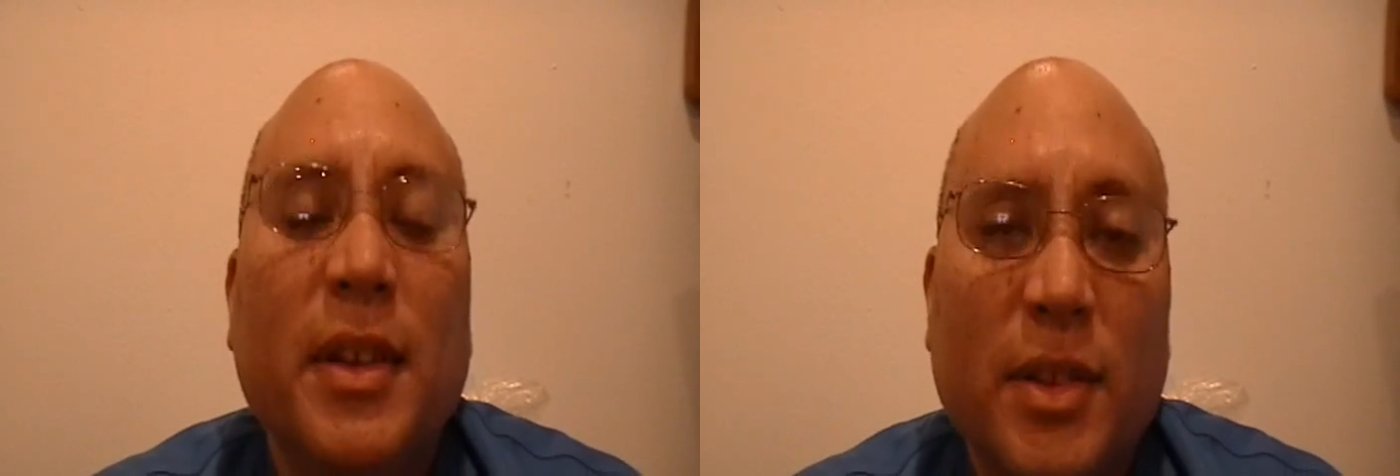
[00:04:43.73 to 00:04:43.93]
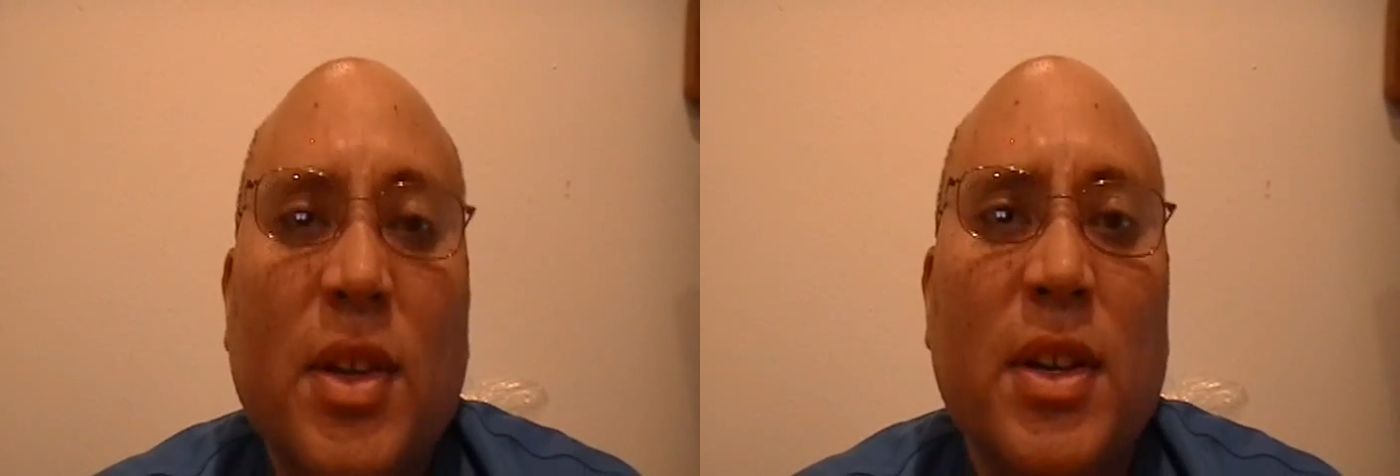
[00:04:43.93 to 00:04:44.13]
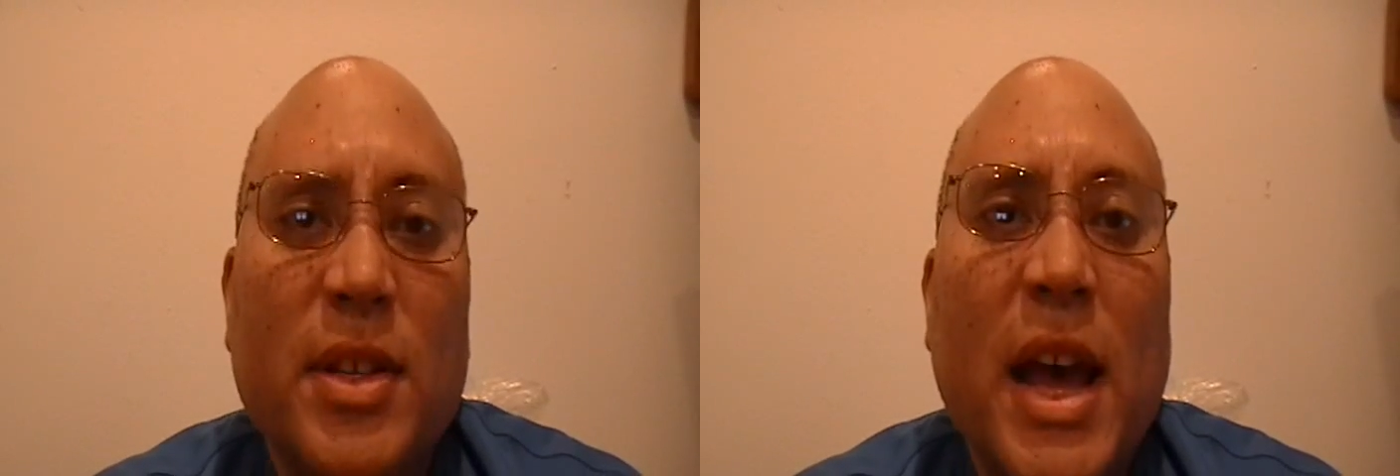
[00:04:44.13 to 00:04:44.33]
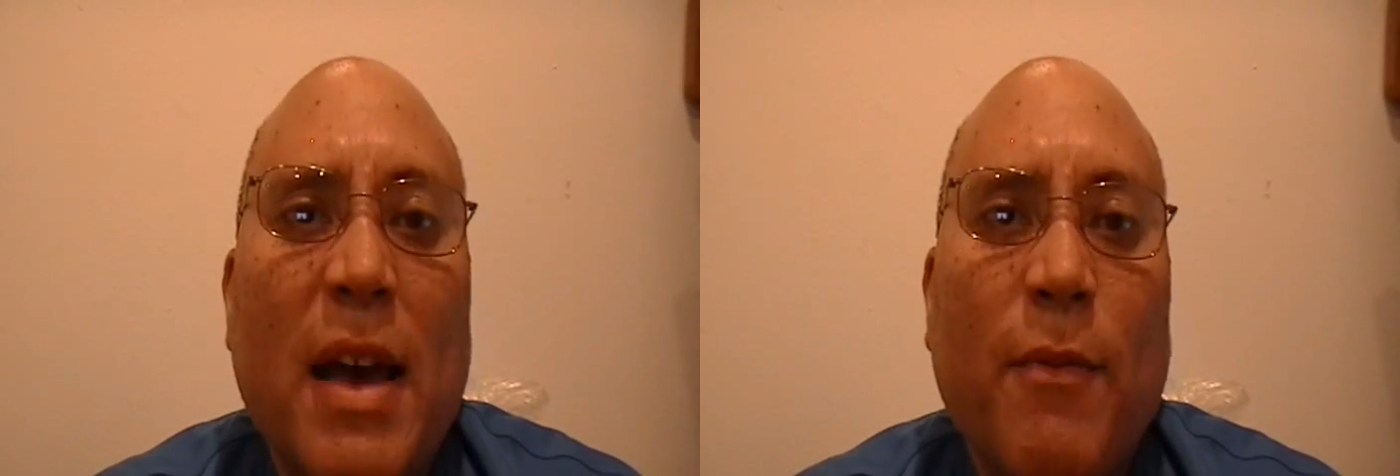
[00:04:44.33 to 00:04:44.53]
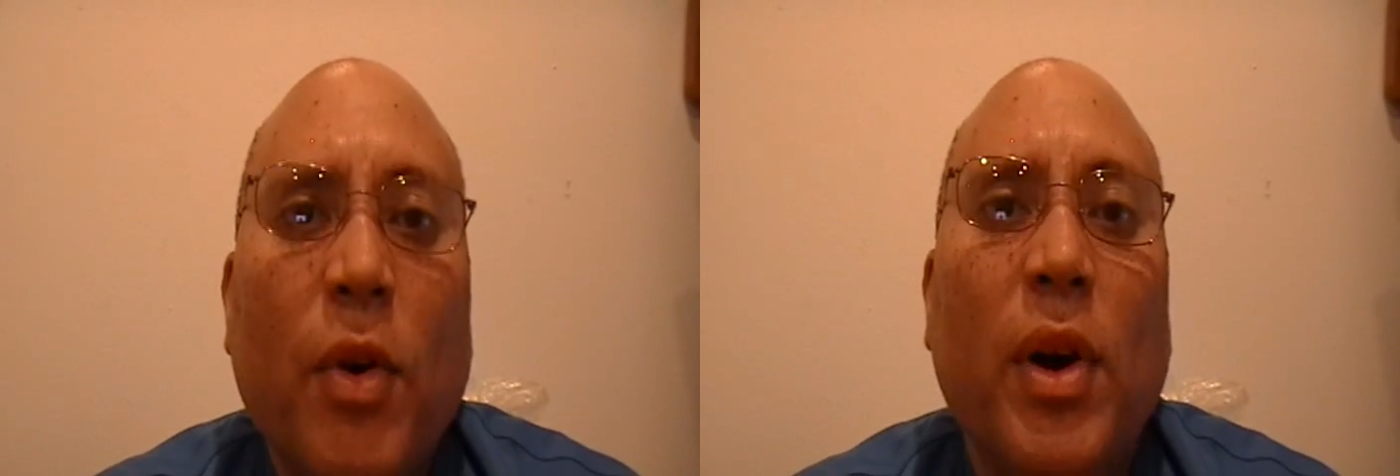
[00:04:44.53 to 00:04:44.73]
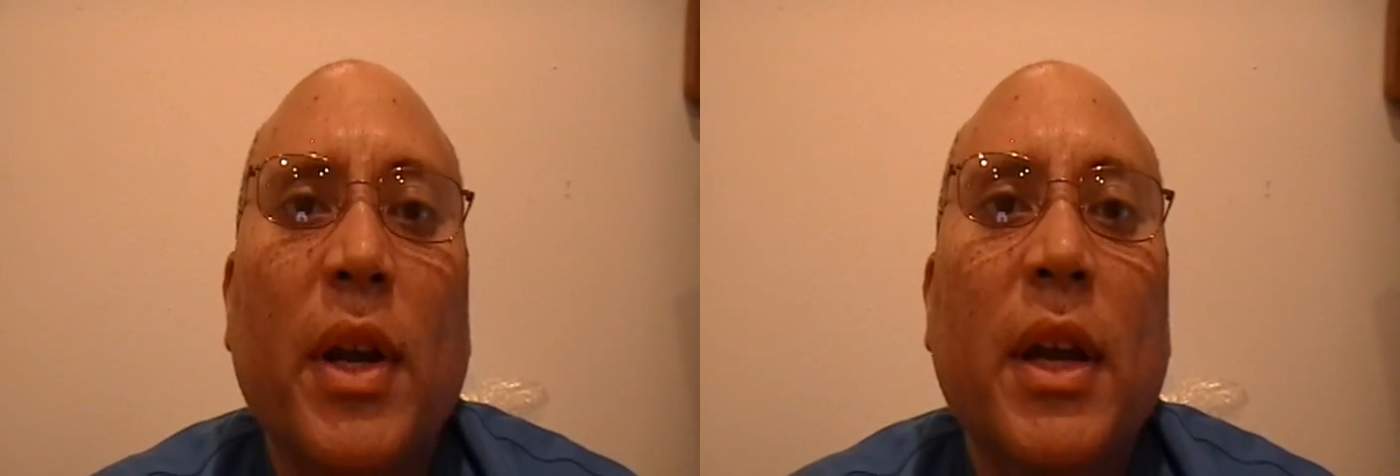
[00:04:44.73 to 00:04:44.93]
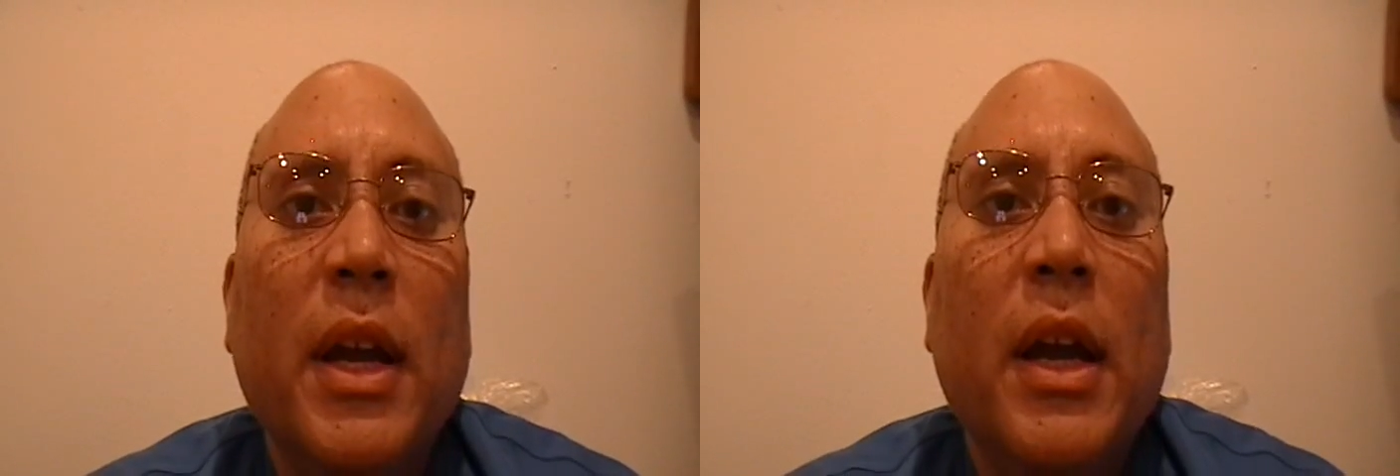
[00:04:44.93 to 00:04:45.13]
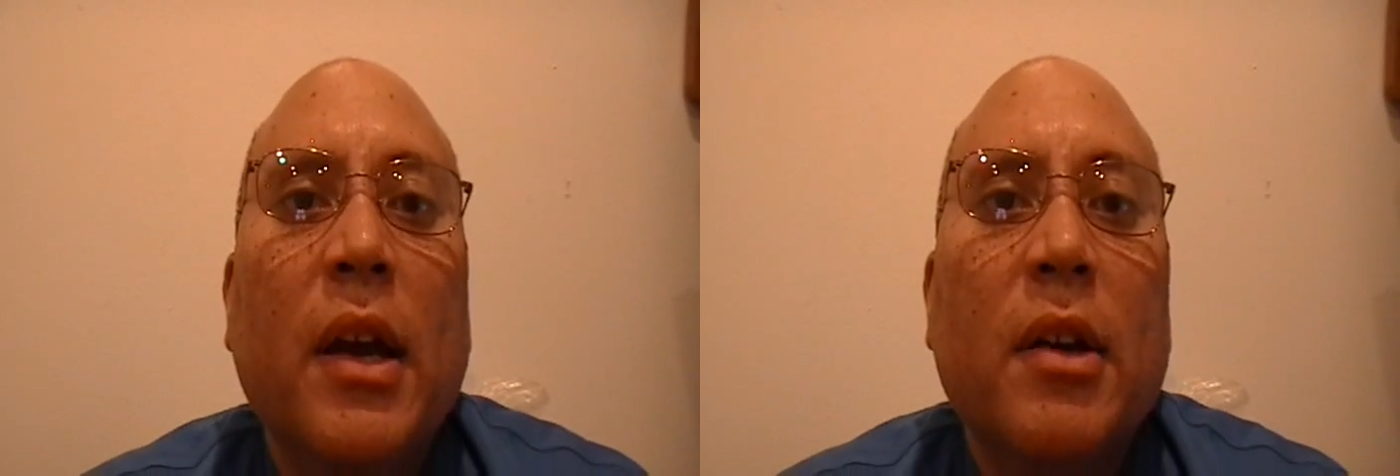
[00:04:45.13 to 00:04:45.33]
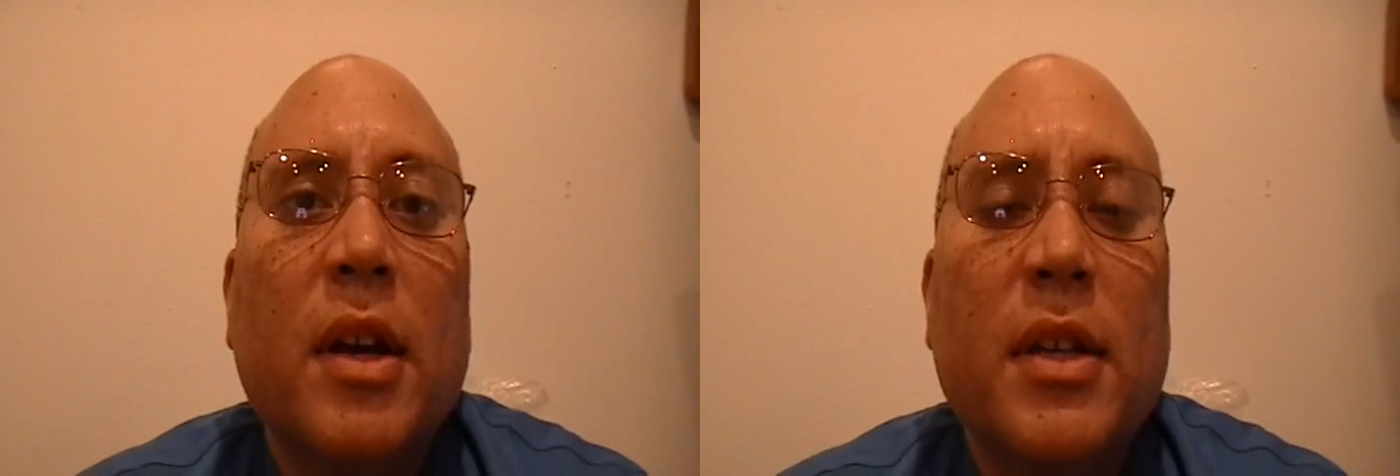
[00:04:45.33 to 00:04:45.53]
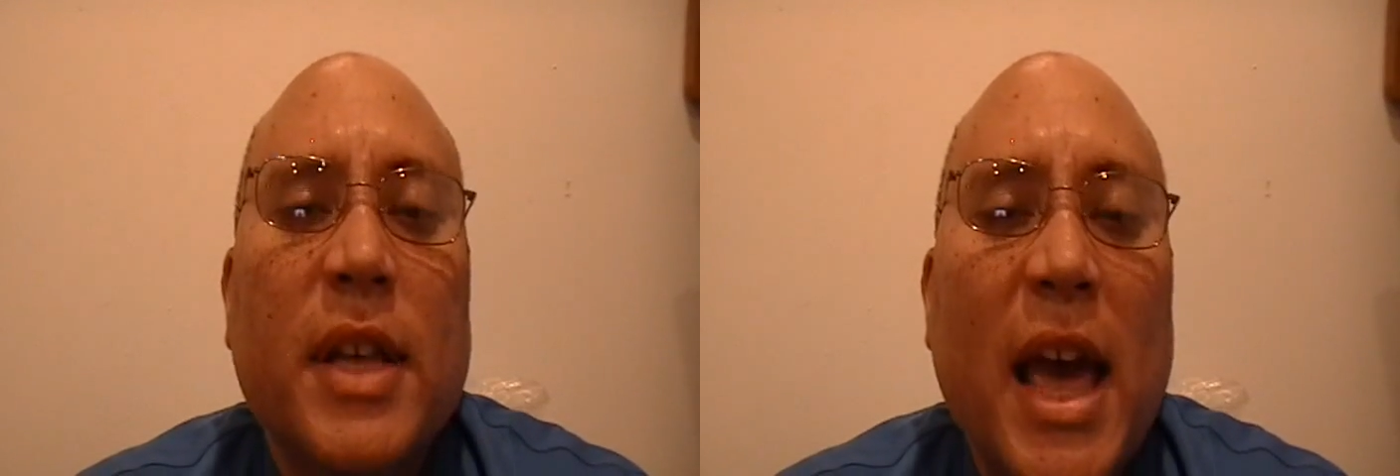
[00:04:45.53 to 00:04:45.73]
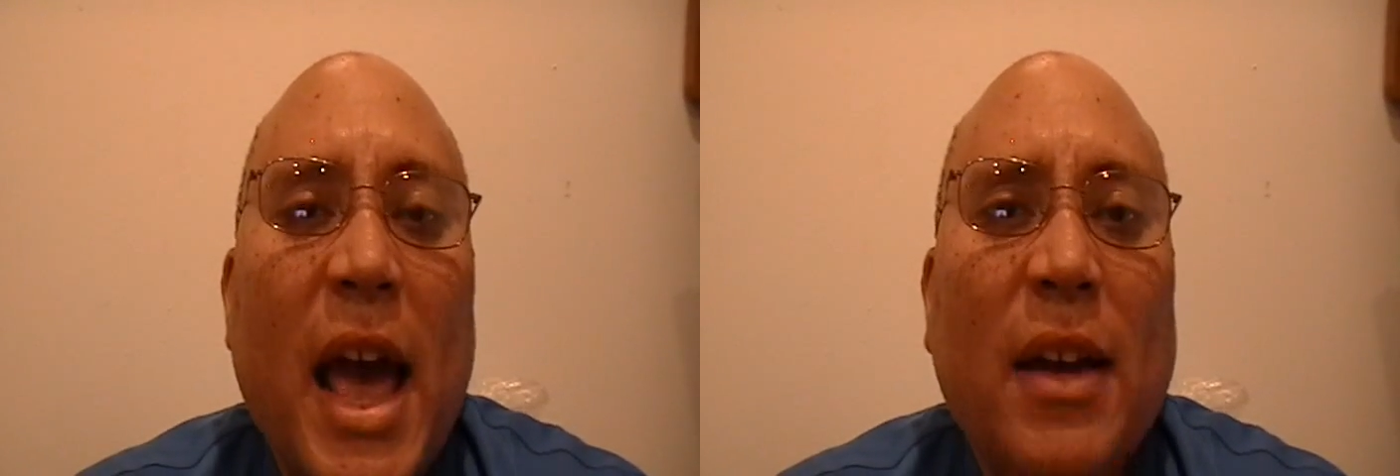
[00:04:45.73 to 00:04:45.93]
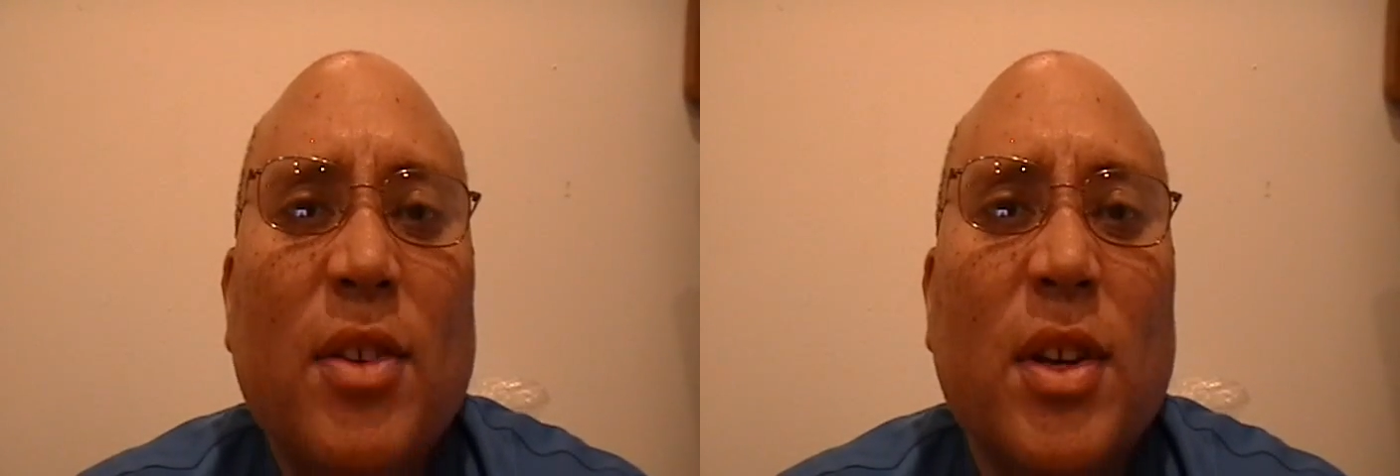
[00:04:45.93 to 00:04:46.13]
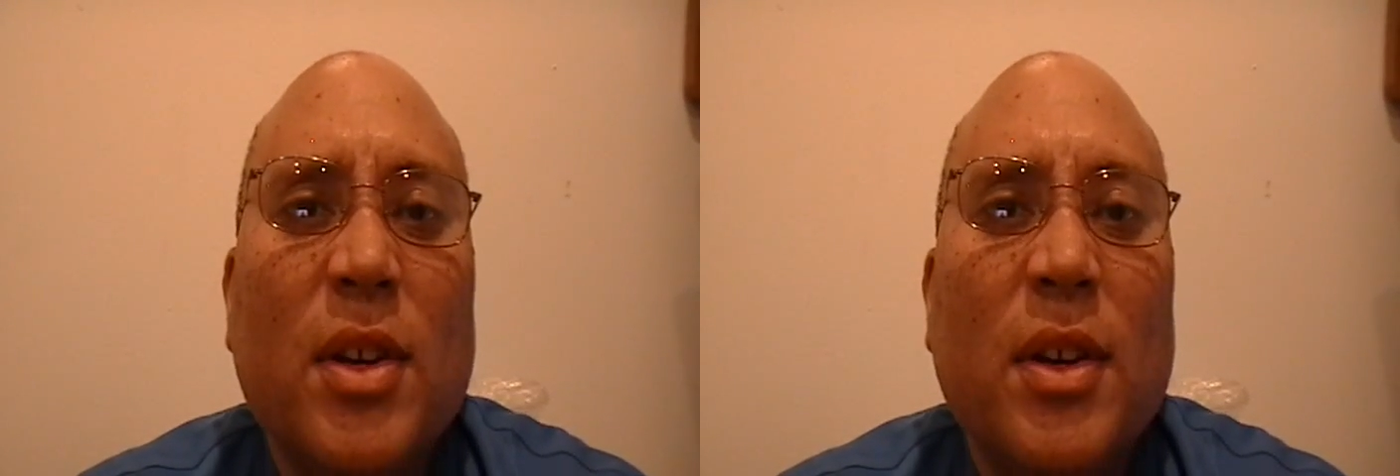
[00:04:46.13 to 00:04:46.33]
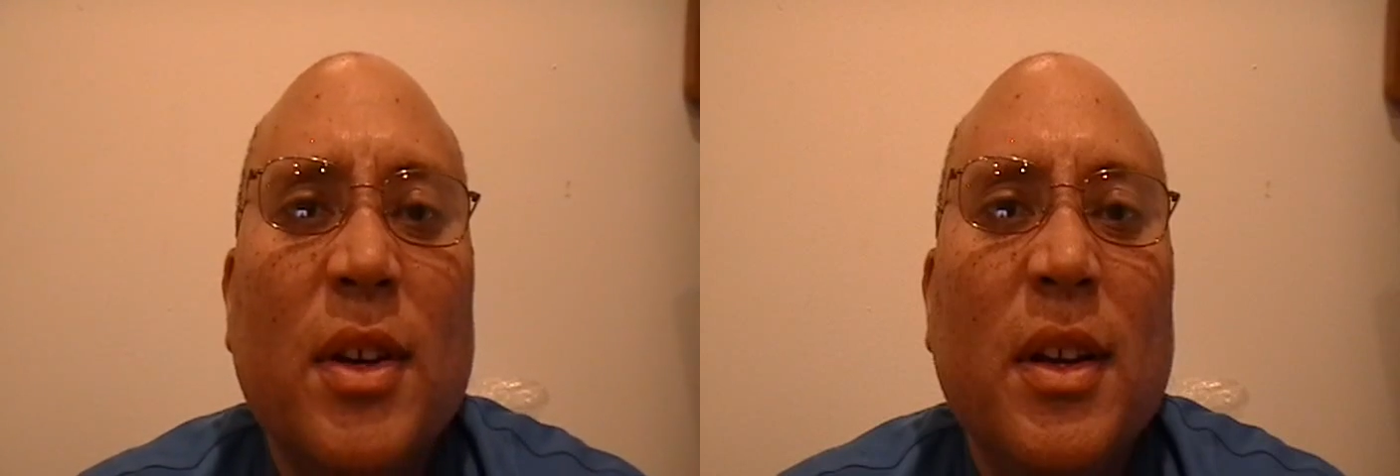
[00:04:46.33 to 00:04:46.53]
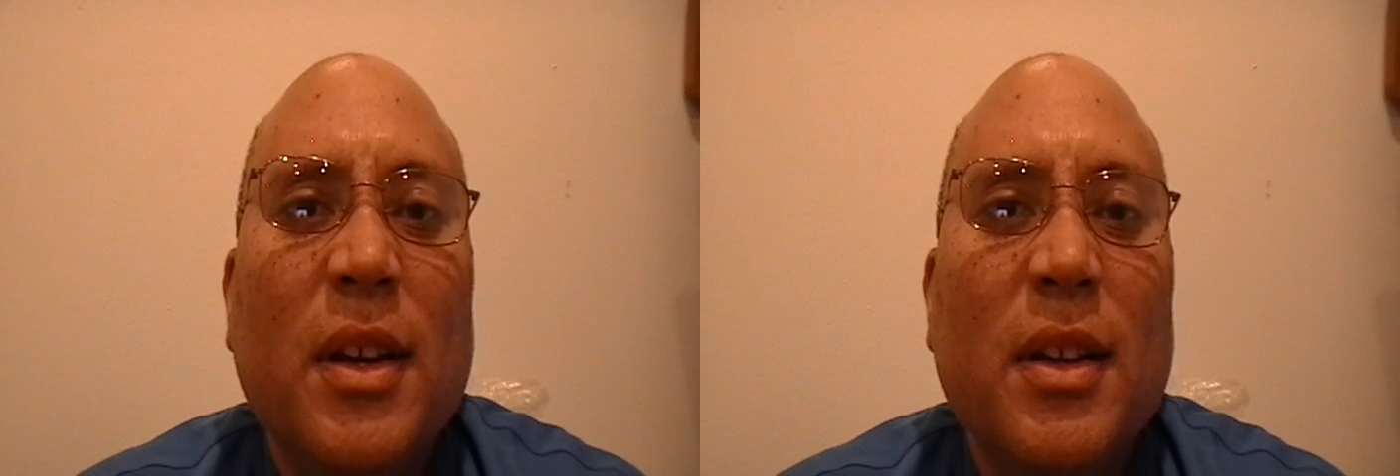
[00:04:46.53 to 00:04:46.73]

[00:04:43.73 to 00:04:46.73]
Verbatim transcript: It's good time for it. Because after,